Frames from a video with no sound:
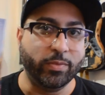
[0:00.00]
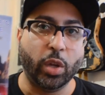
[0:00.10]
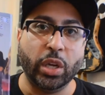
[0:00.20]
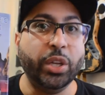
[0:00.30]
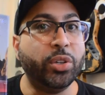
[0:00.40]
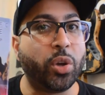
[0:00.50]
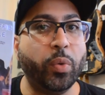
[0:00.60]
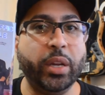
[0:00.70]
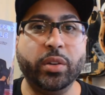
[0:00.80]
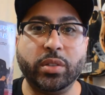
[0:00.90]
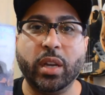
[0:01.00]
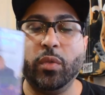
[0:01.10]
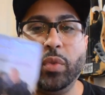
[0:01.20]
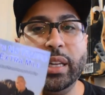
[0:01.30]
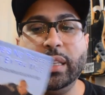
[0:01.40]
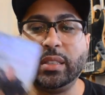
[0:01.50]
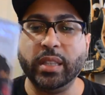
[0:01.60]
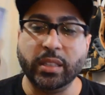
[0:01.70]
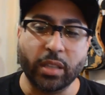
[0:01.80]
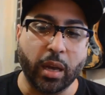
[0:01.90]
leaders are readers. Read these
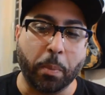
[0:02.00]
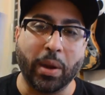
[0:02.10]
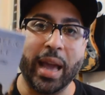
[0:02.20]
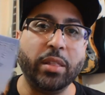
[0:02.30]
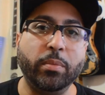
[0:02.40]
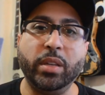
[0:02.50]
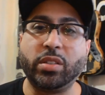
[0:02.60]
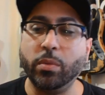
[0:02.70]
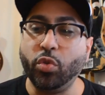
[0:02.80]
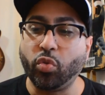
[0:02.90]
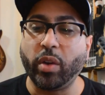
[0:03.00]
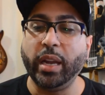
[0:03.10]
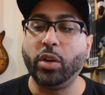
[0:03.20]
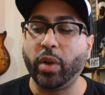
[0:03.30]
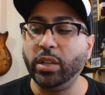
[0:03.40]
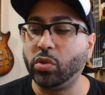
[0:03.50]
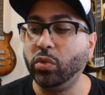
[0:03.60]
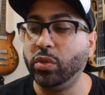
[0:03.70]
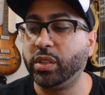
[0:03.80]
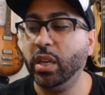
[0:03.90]
things, apply them. There's some great
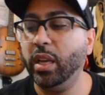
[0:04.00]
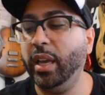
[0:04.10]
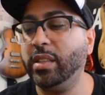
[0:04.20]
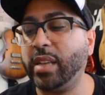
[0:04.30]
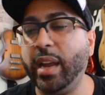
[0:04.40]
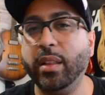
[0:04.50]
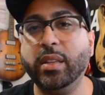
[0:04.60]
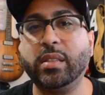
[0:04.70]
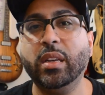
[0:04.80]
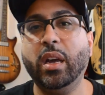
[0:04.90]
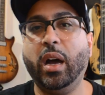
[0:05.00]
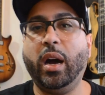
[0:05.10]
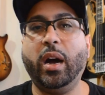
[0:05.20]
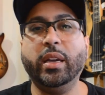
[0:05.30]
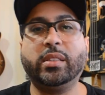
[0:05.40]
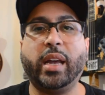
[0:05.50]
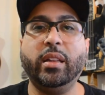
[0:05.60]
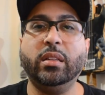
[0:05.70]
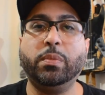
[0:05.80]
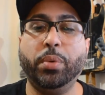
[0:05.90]
tools inside of
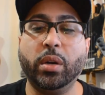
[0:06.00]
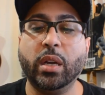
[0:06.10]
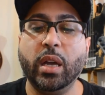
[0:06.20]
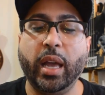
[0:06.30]
this book.